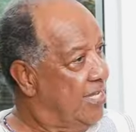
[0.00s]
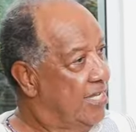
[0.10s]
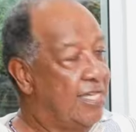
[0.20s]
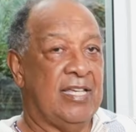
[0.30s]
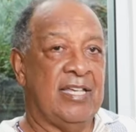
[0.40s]

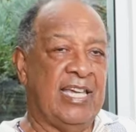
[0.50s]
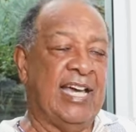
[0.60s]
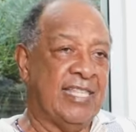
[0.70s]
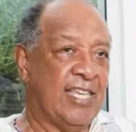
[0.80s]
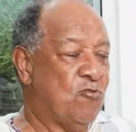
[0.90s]
Okay.
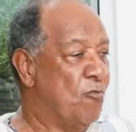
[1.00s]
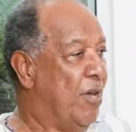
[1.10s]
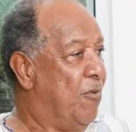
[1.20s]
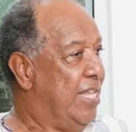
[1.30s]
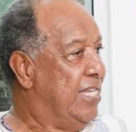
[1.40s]
And I say to
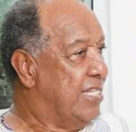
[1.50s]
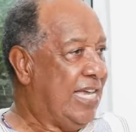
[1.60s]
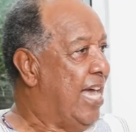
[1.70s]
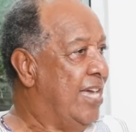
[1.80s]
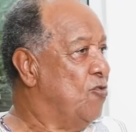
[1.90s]
my wife, is
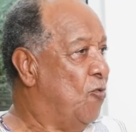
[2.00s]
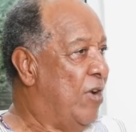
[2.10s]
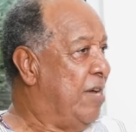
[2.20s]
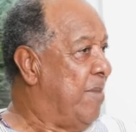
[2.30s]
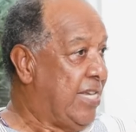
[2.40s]
I don't
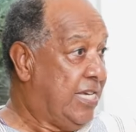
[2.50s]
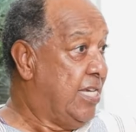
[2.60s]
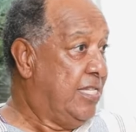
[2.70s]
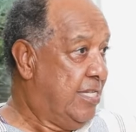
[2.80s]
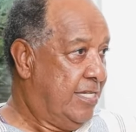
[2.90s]
want my
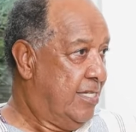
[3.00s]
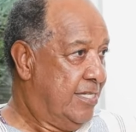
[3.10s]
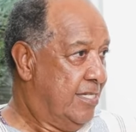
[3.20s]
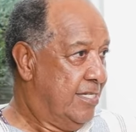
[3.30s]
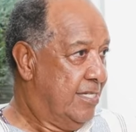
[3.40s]
kids
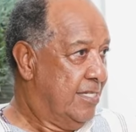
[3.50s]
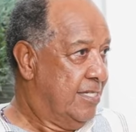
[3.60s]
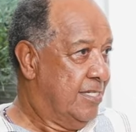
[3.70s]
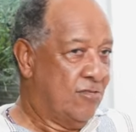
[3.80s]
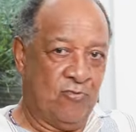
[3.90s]

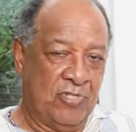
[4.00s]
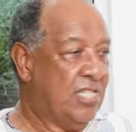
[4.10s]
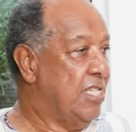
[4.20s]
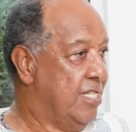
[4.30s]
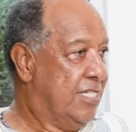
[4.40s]
to see, to
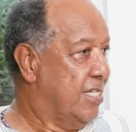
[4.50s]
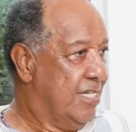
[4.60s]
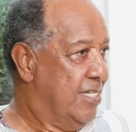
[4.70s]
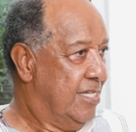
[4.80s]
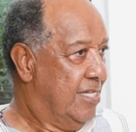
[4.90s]
see this thing.
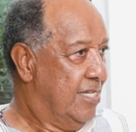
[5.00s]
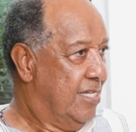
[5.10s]
Yeah.